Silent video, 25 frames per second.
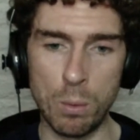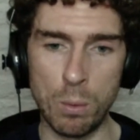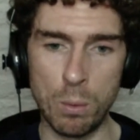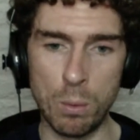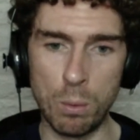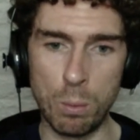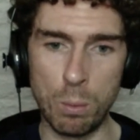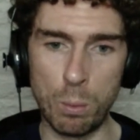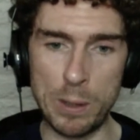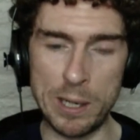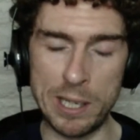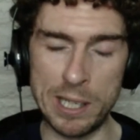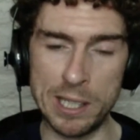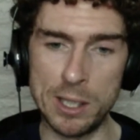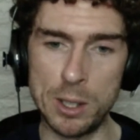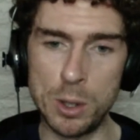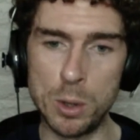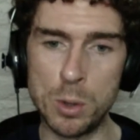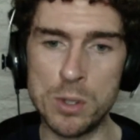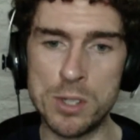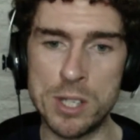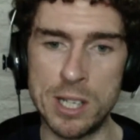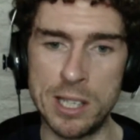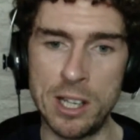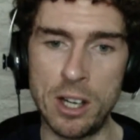we
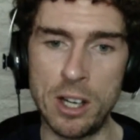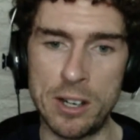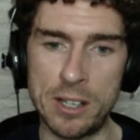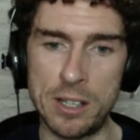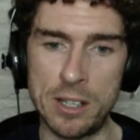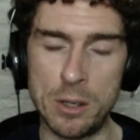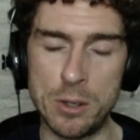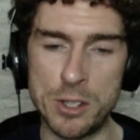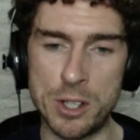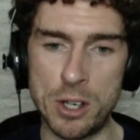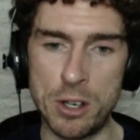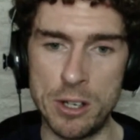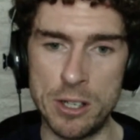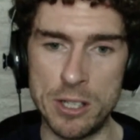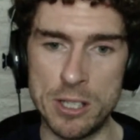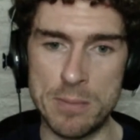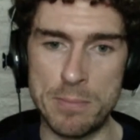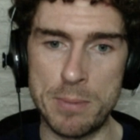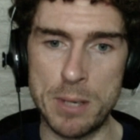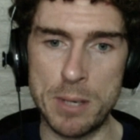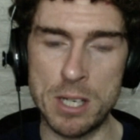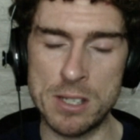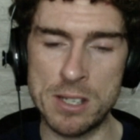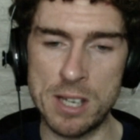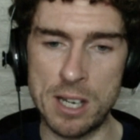lose a lot of those guys
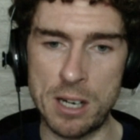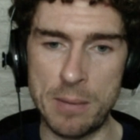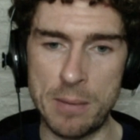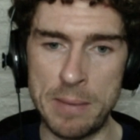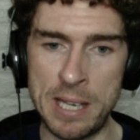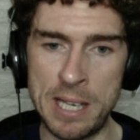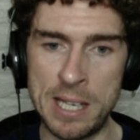because they come